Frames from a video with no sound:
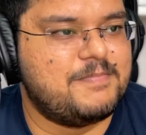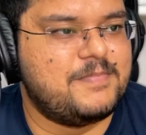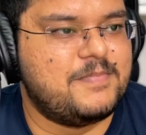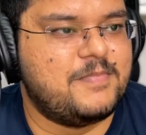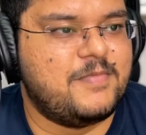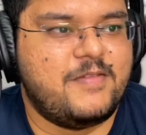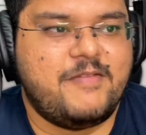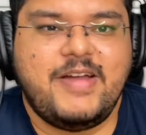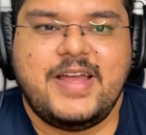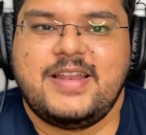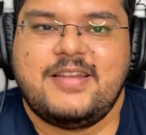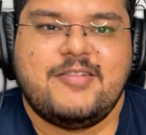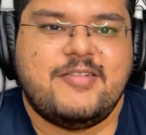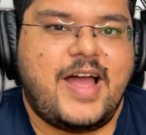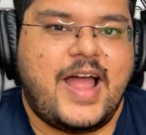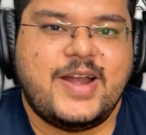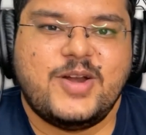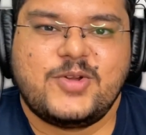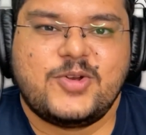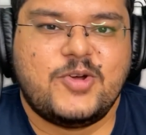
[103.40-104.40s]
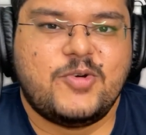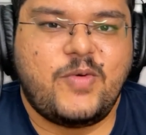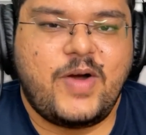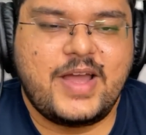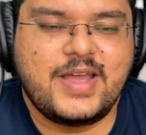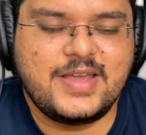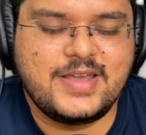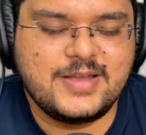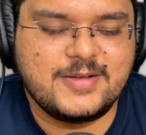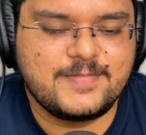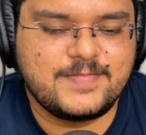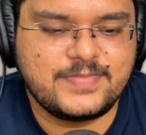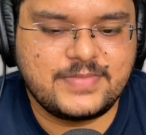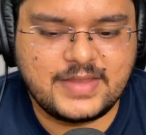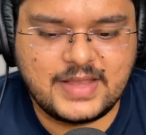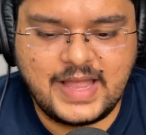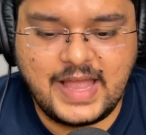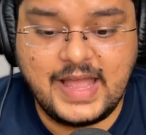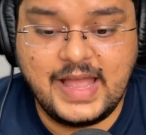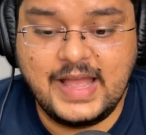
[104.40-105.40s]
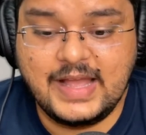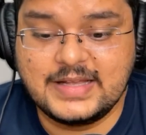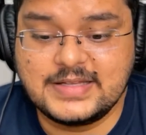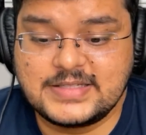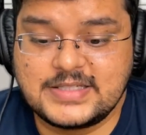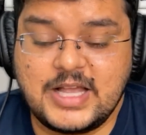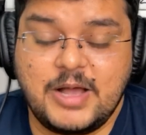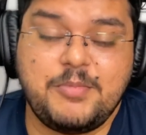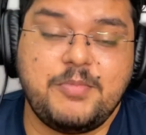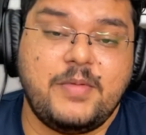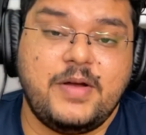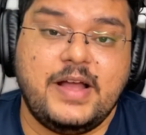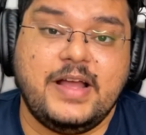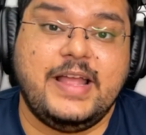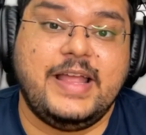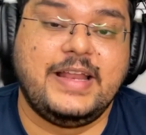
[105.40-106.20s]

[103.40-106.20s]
Well, I don't know why. Some